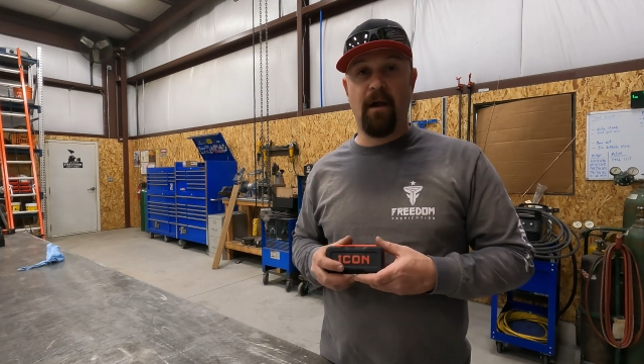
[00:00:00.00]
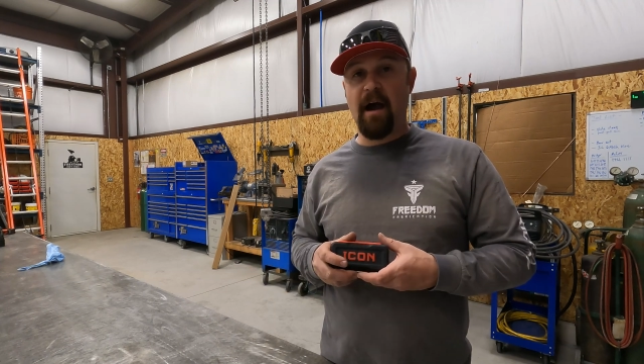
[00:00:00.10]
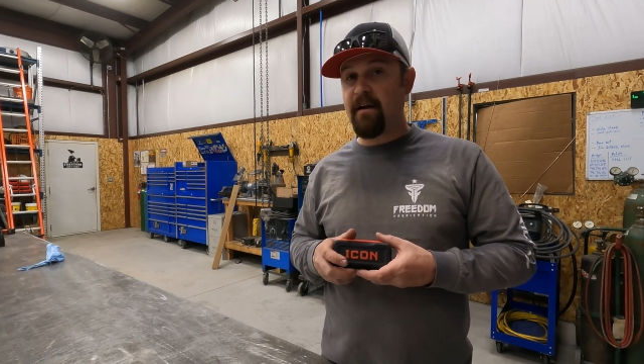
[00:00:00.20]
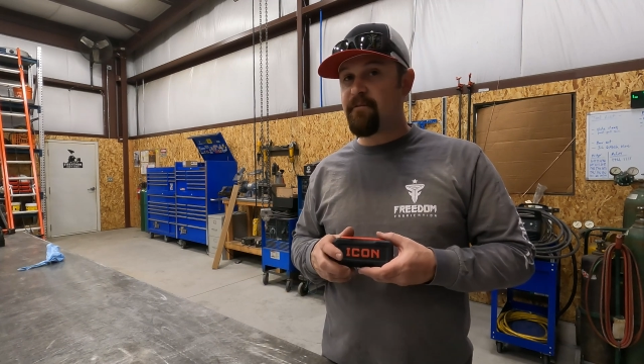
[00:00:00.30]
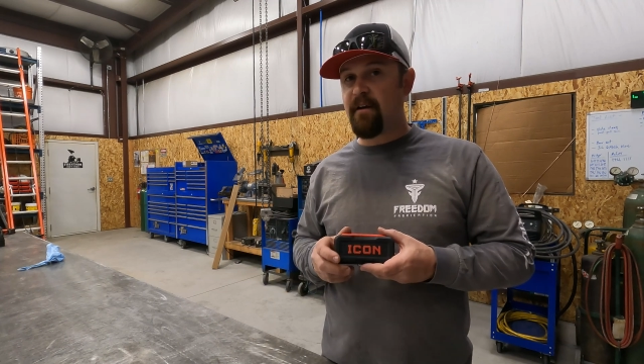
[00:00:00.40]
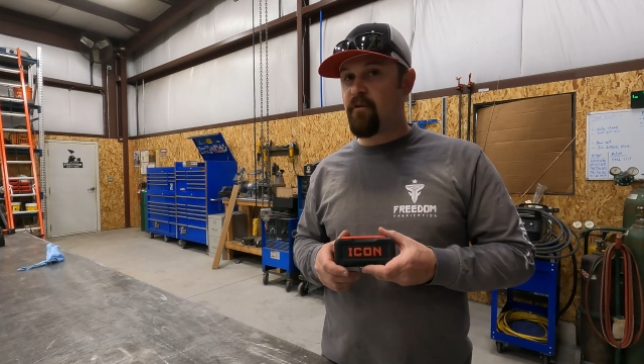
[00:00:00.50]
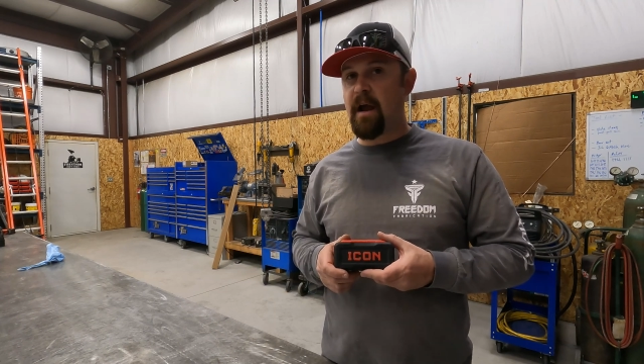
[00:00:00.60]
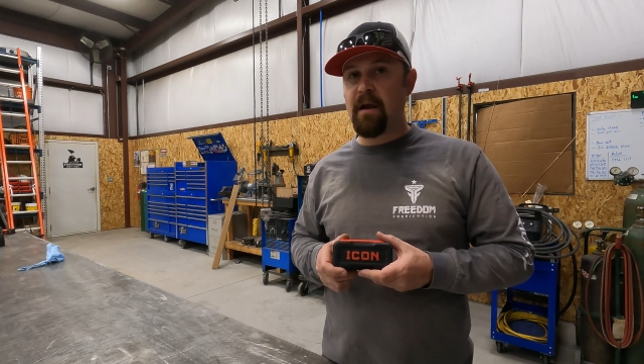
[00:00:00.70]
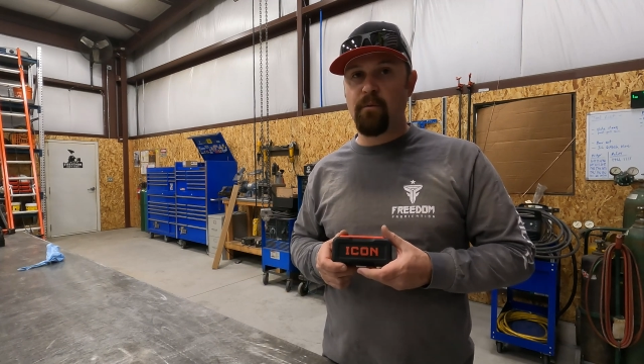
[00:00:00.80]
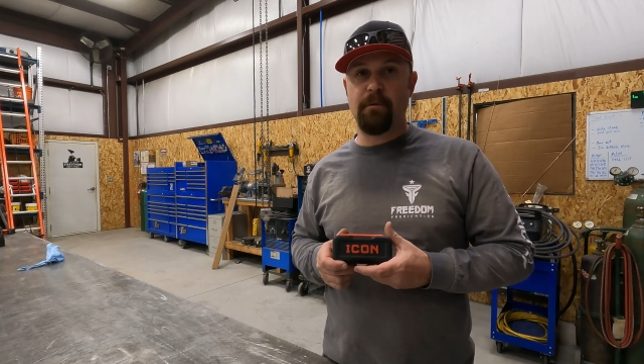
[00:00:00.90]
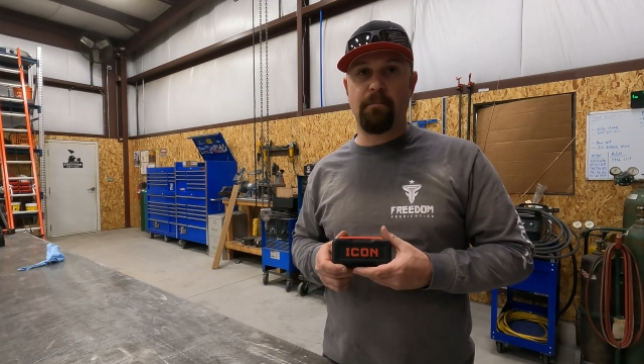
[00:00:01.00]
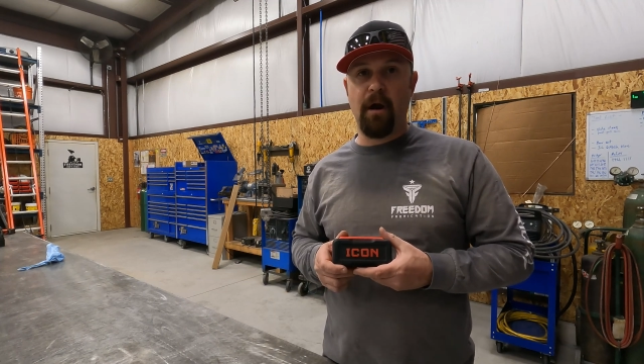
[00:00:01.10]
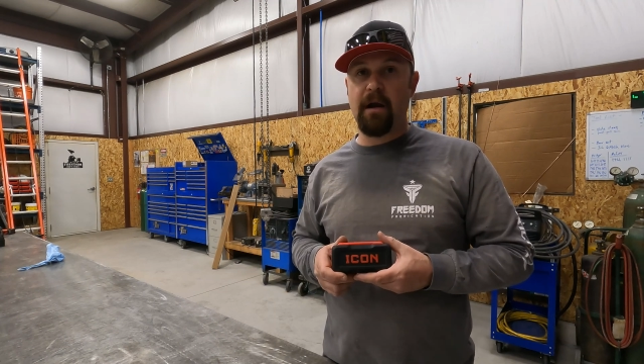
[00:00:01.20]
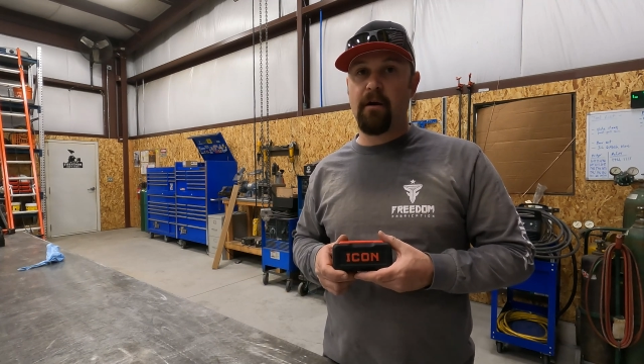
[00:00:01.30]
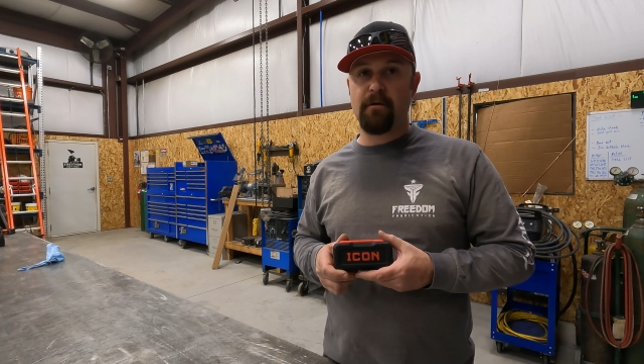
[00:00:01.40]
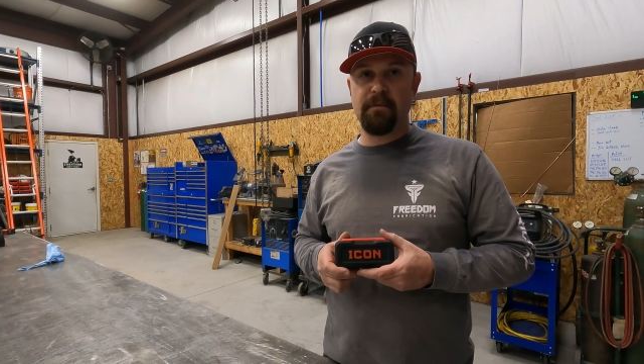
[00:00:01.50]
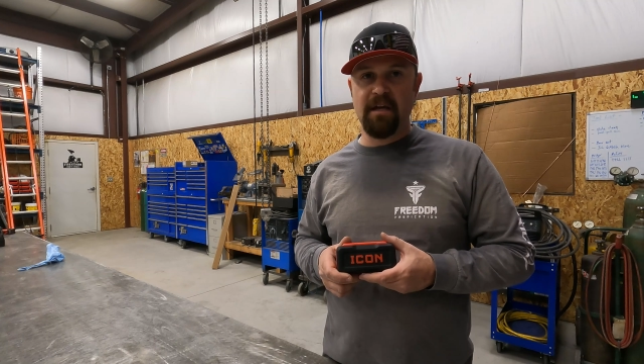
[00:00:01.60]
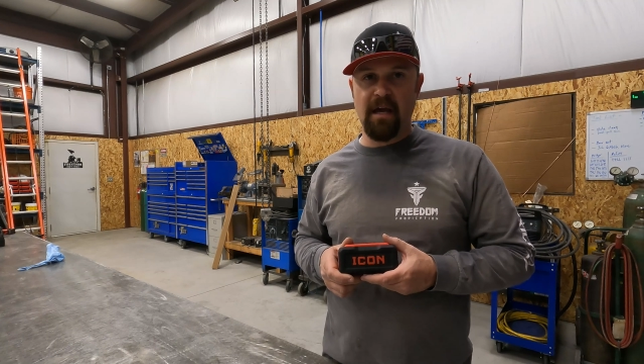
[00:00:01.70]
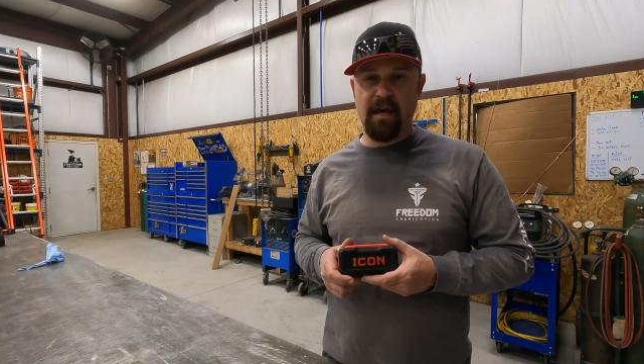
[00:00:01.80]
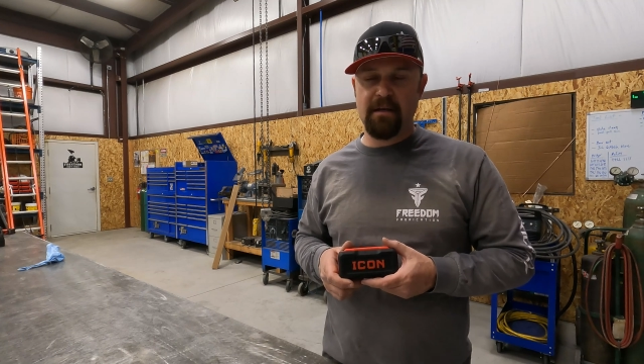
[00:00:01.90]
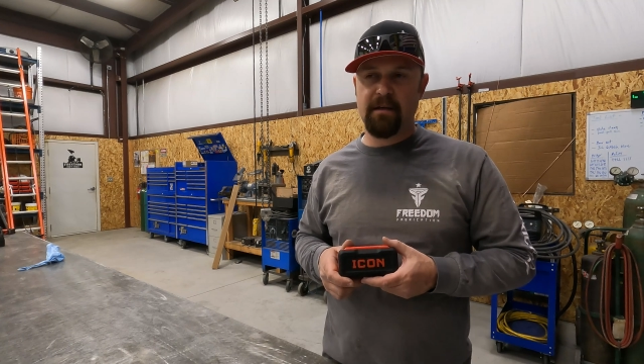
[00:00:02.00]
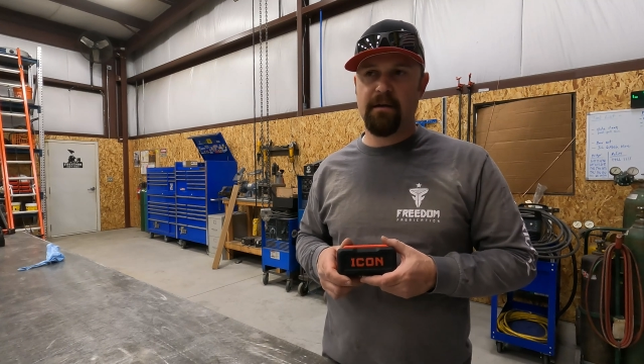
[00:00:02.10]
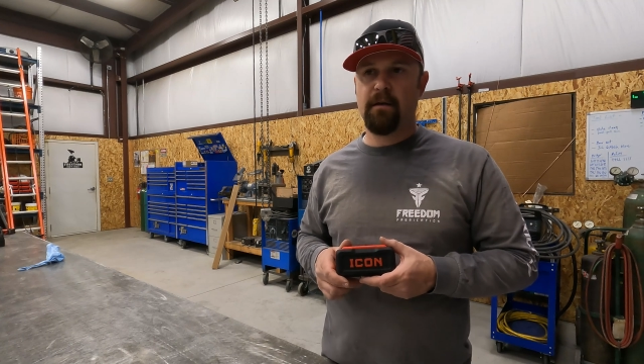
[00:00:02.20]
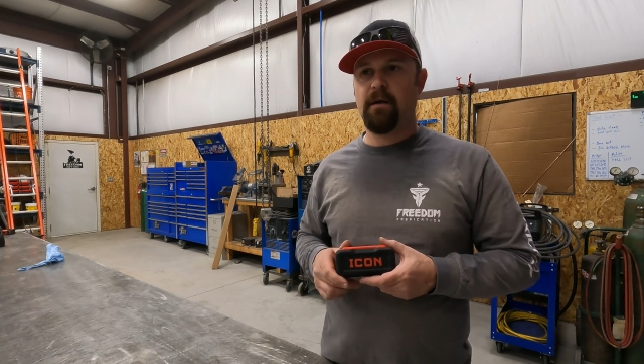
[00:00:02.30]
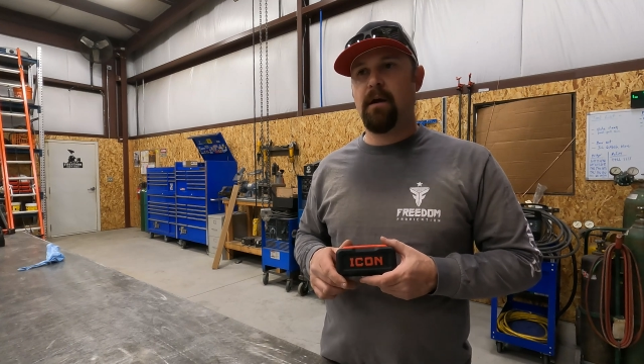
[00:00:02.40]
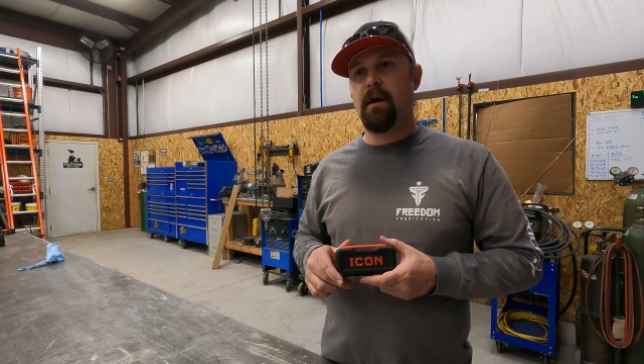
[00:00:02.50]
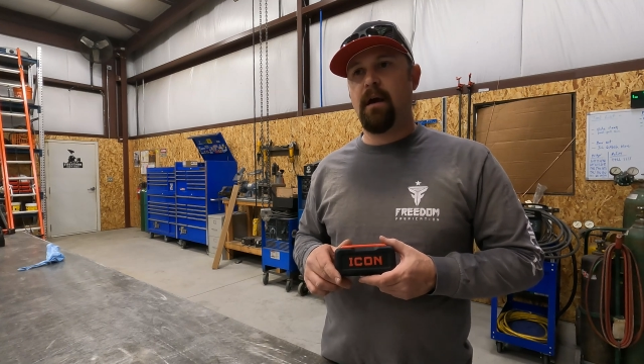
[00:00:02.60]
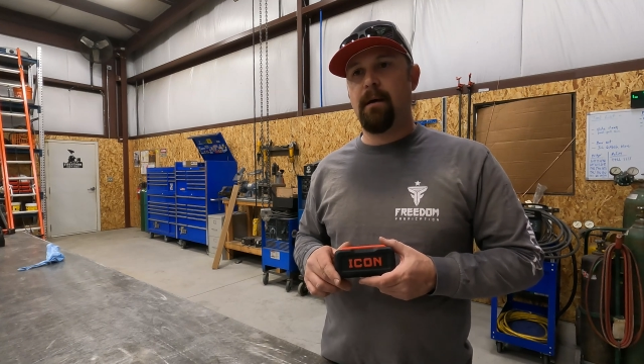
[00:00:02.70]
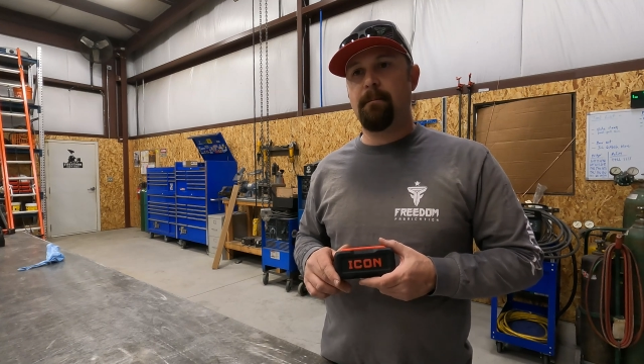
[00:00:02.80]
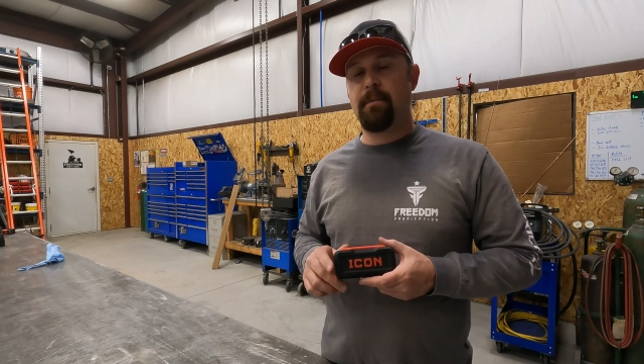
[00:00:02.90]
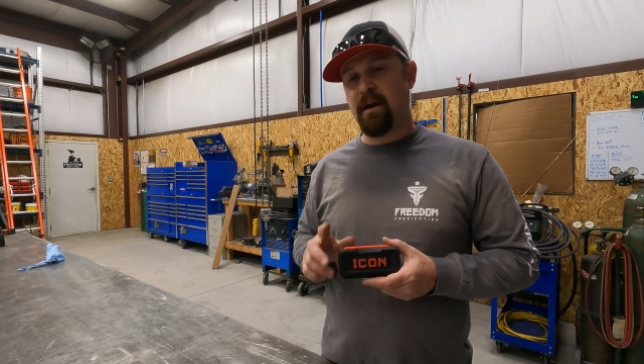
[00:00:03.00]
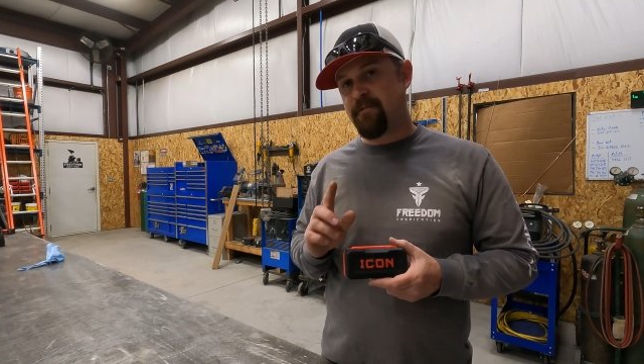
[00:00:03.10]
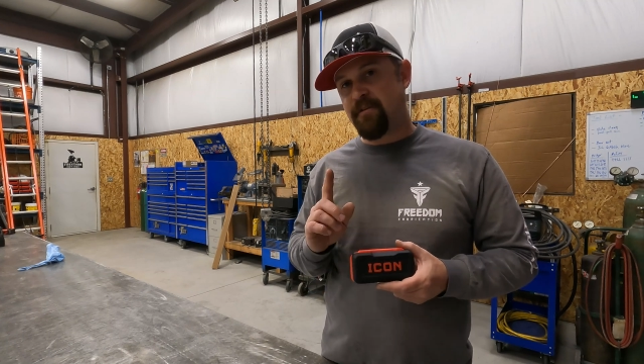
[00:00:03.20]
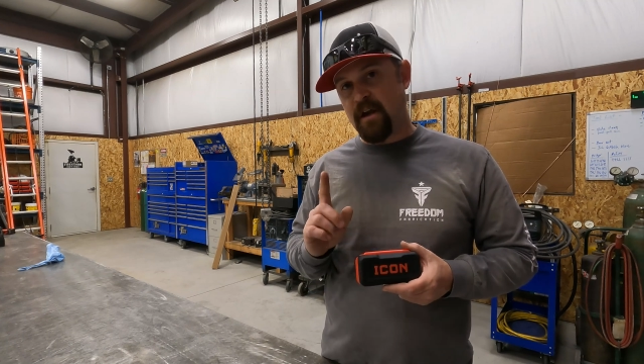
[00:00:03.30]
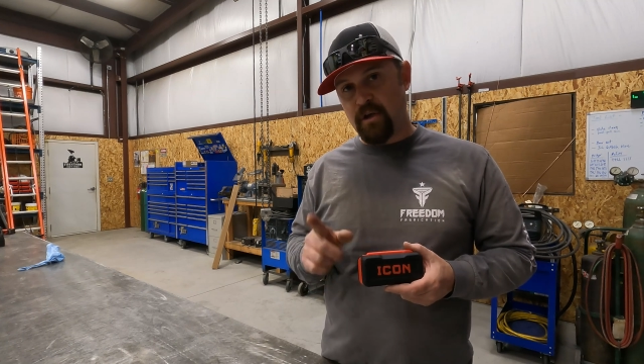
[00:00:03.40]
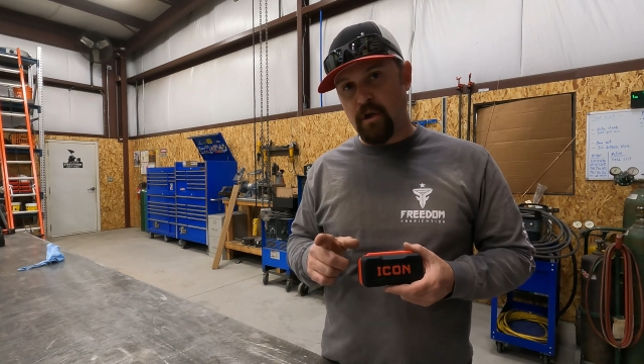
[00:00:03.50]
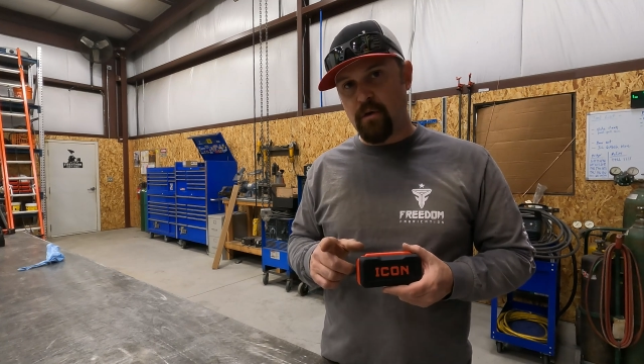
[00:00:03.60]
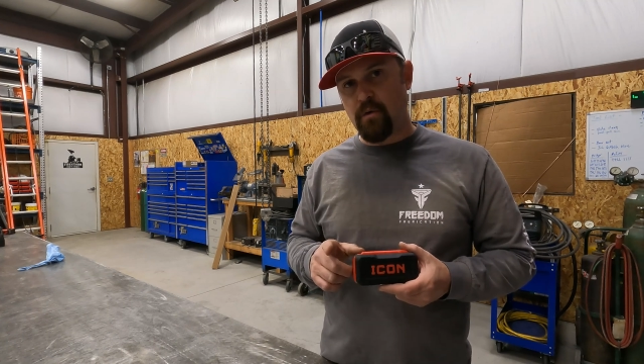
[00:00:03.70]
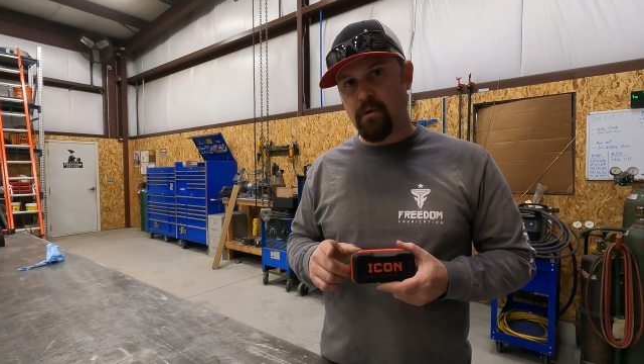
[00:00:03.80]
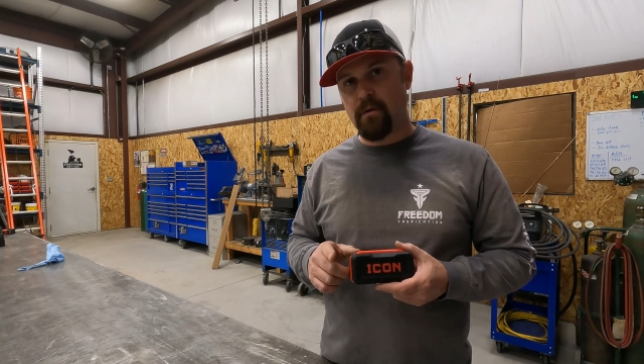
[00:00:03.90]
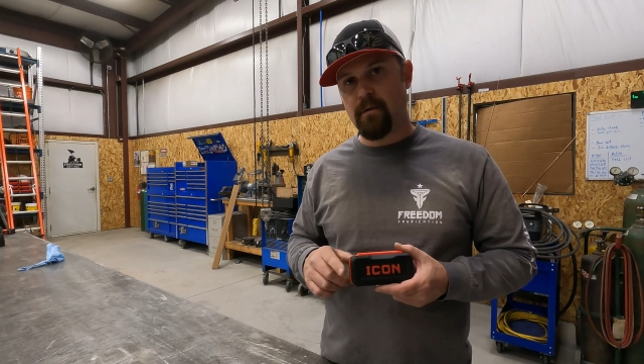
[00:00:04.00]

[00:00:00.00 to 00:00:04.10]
I've never had one break on me yet, but if they do,